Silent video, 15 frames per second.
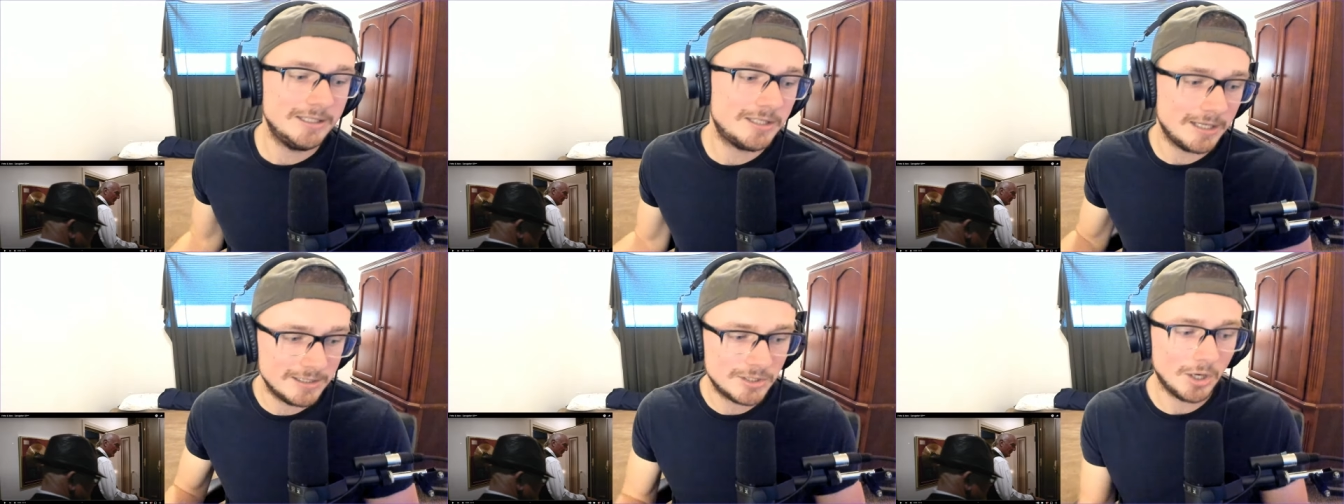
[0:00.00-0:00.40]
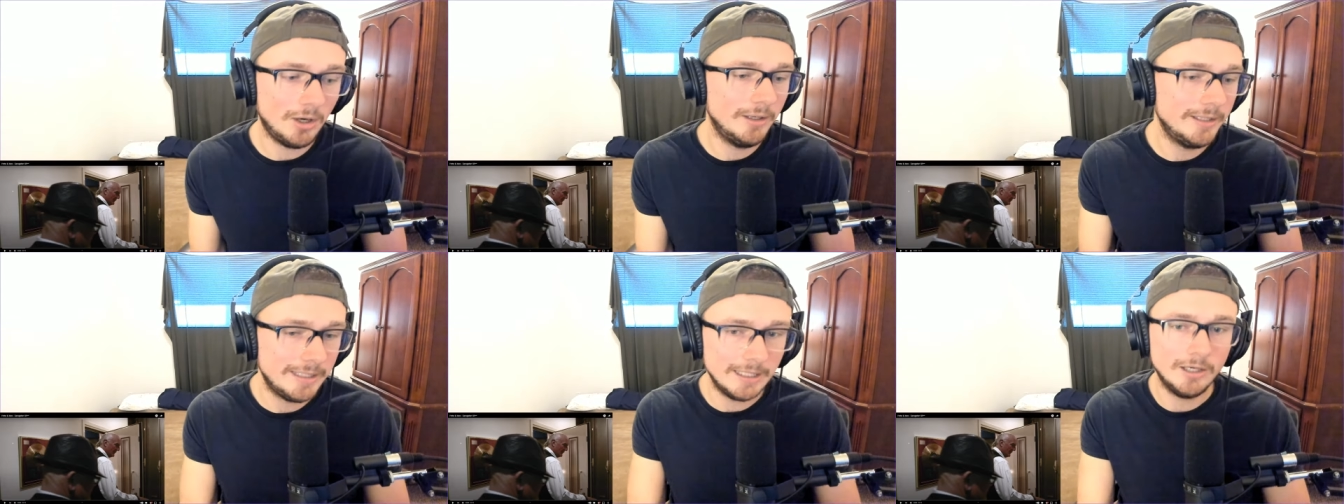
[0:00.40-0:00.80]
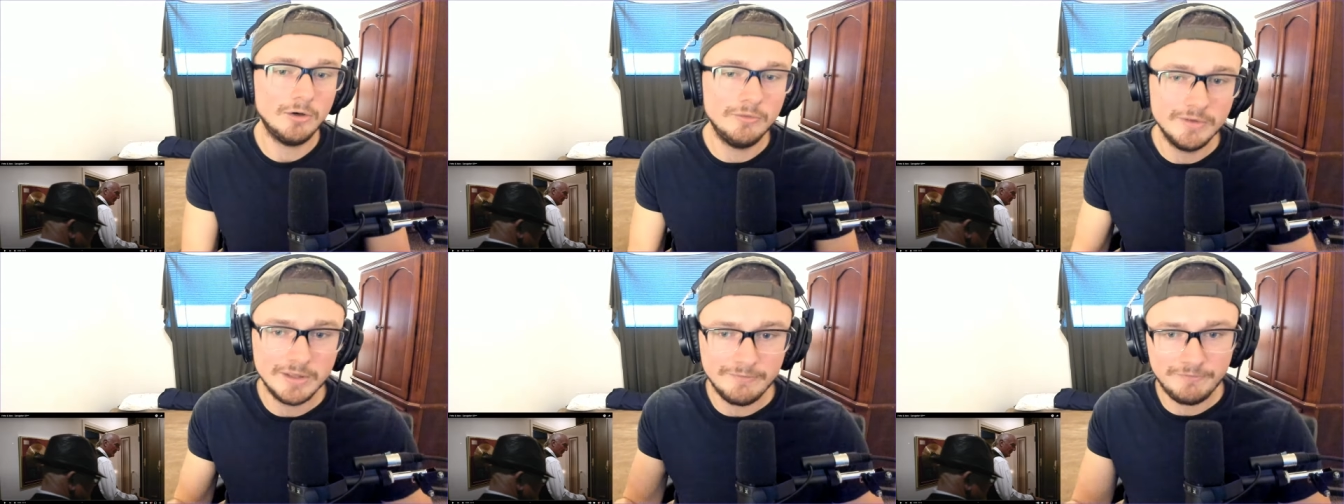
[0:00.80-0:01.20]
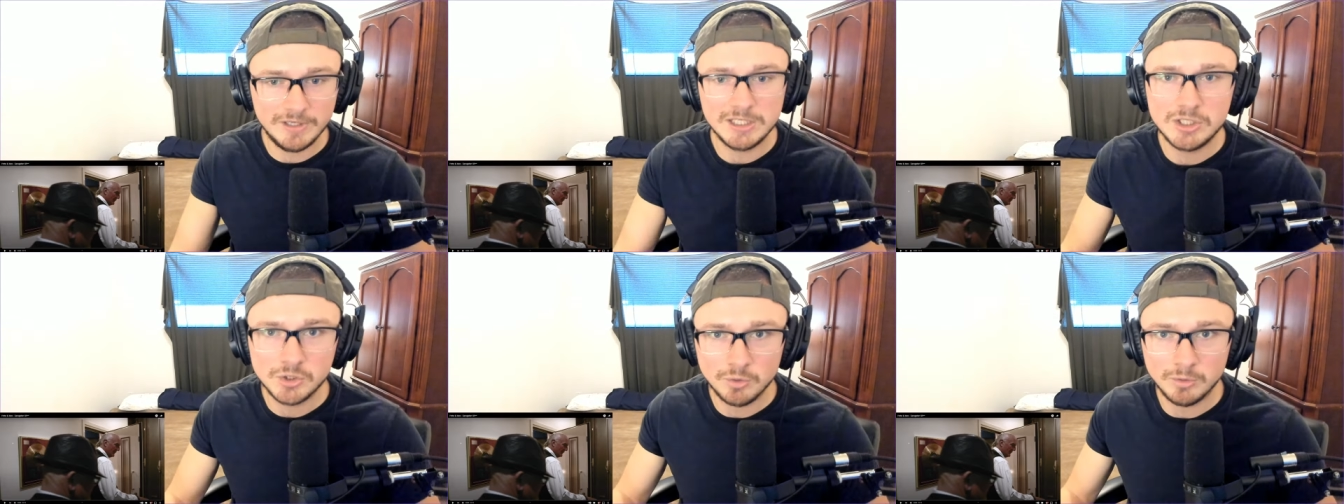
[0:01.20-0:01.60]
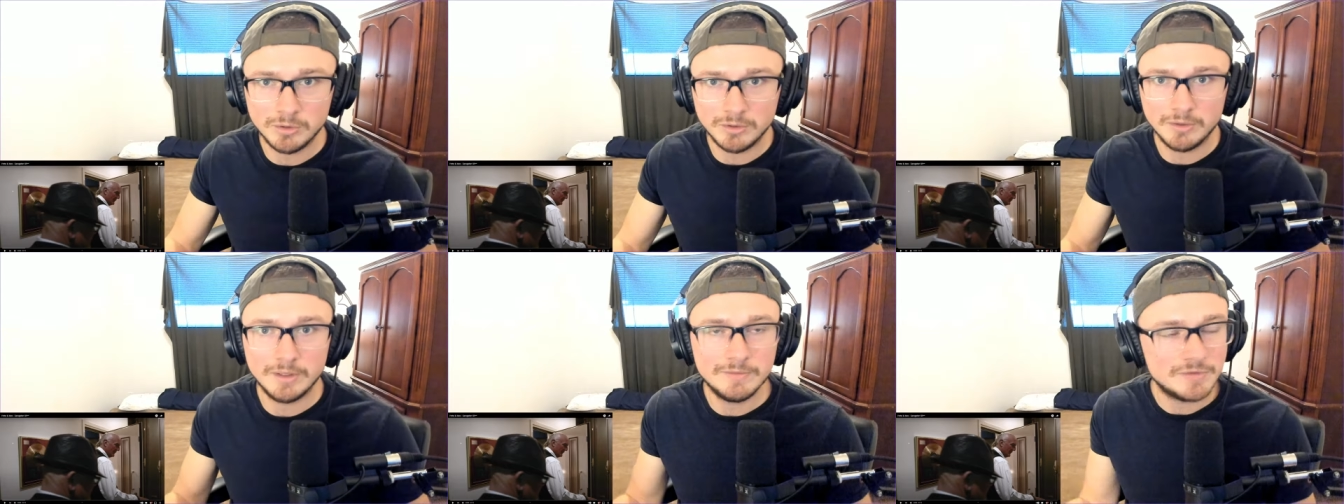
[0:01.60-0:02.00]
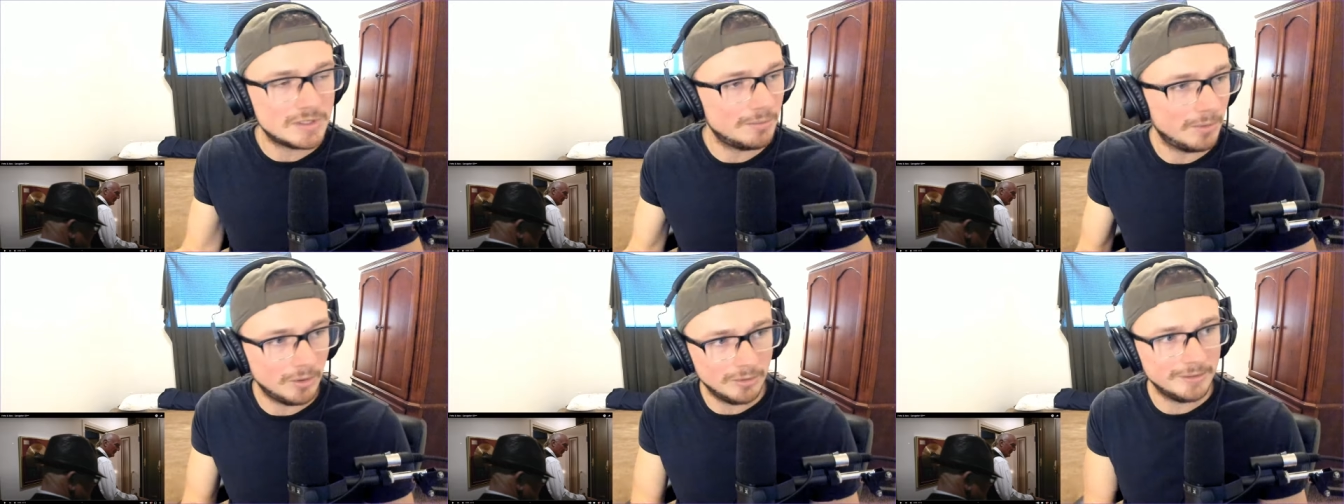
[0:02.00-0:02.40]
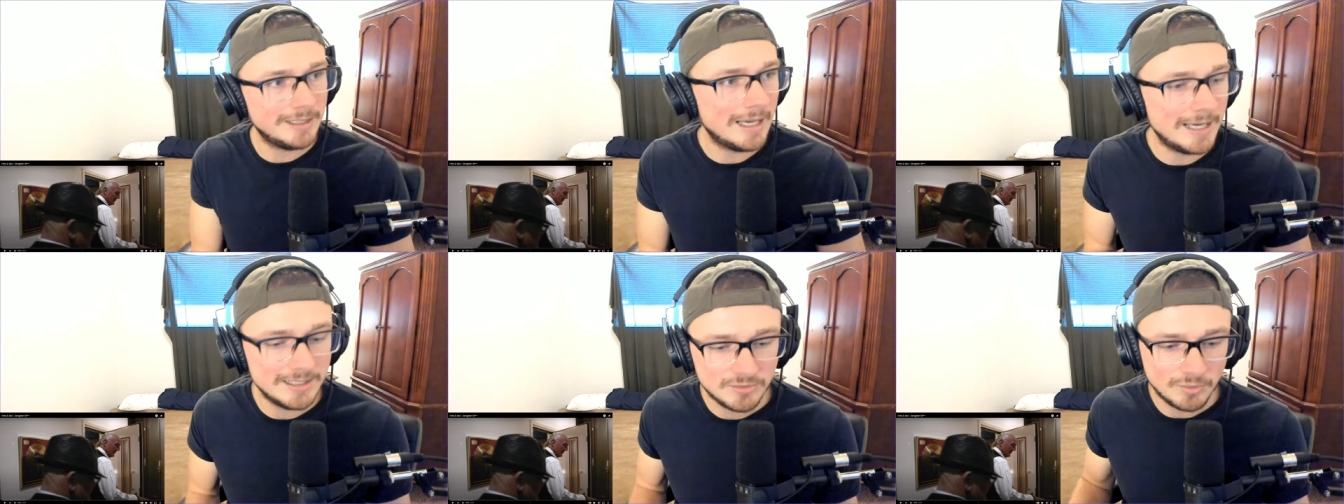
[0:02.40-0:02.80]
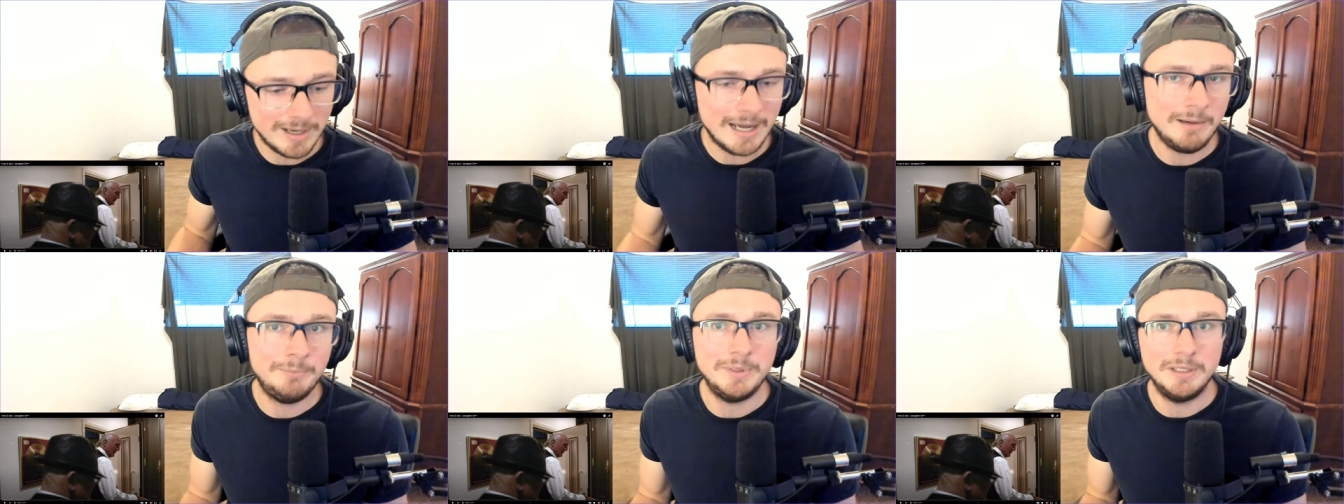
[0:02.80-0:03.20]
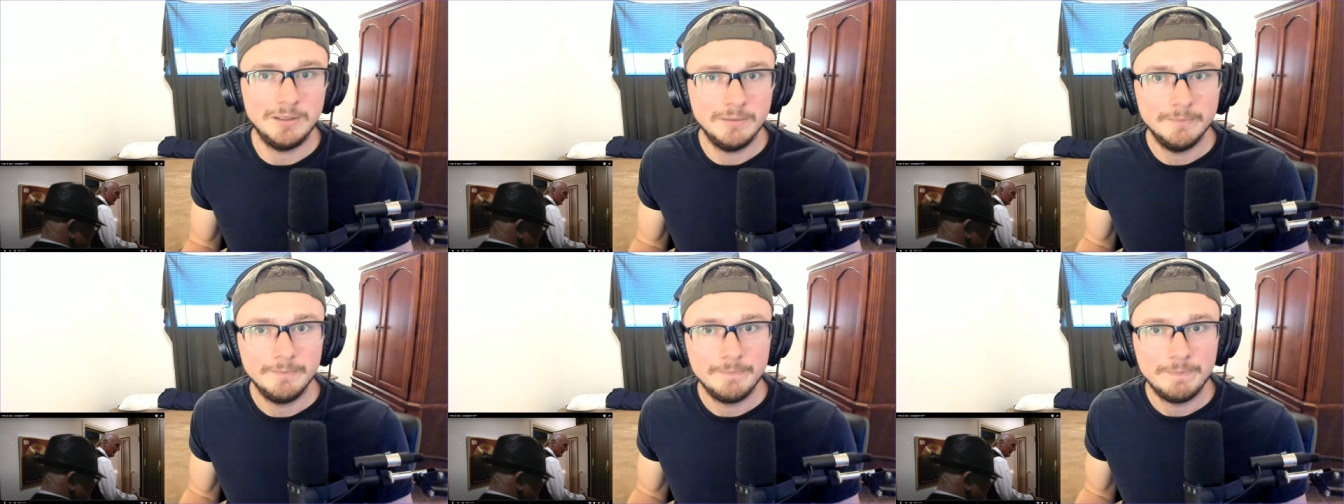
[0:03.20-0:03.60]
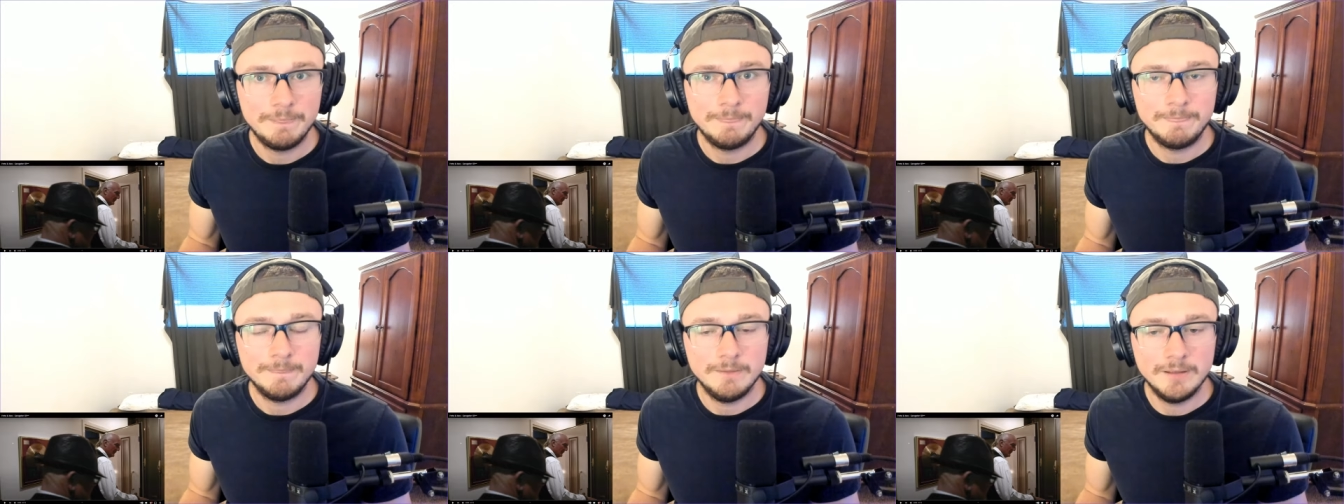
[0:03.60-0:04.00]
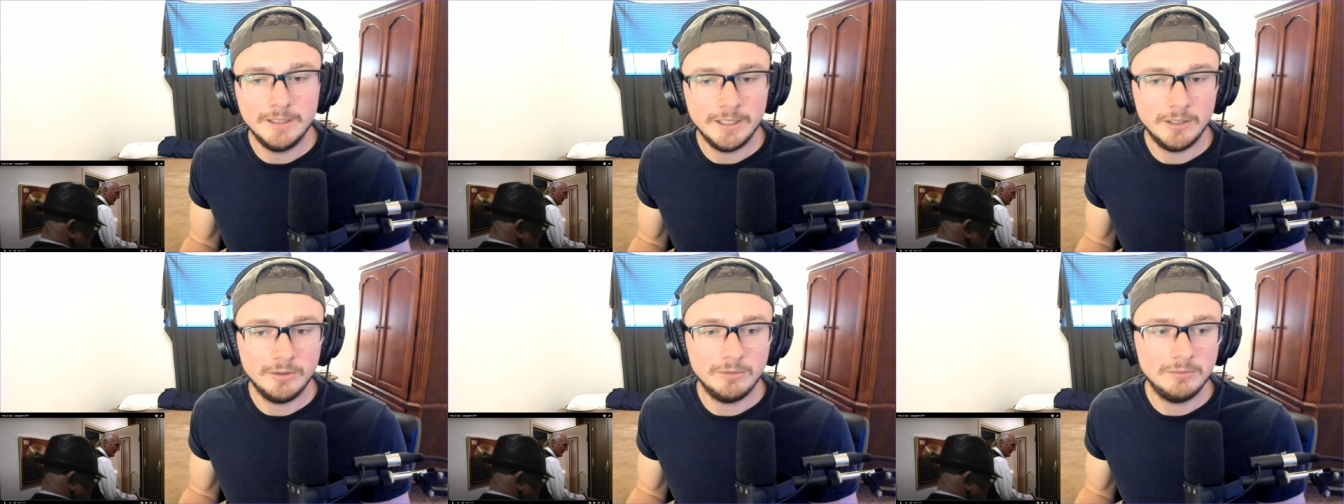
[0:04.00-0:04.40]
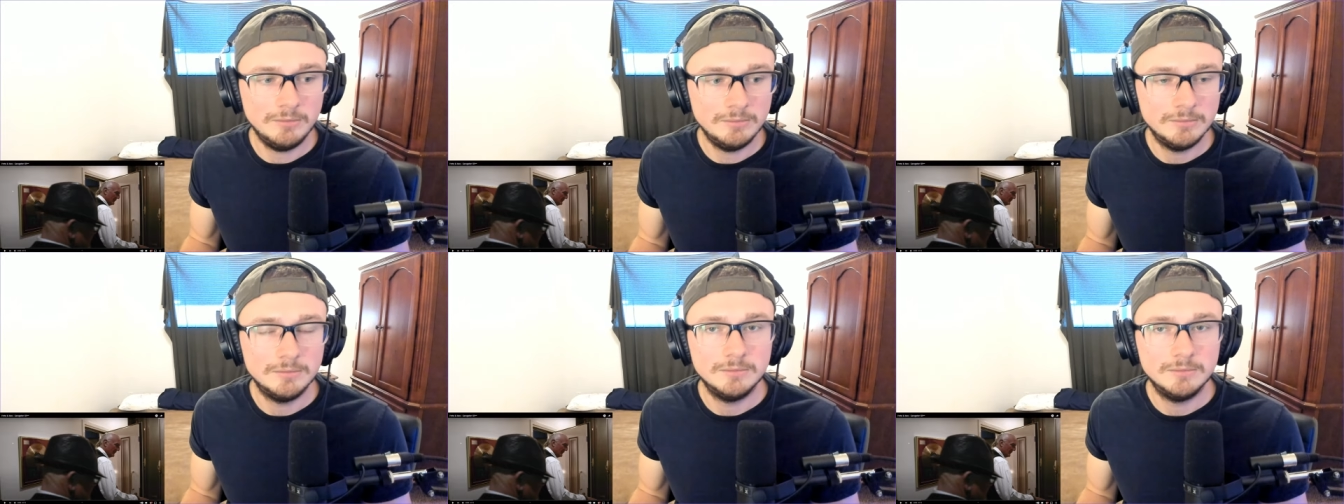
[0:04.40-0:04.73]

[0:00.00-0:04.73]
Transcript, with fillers: It's hard to get over the visual of some old guys rapping, you know.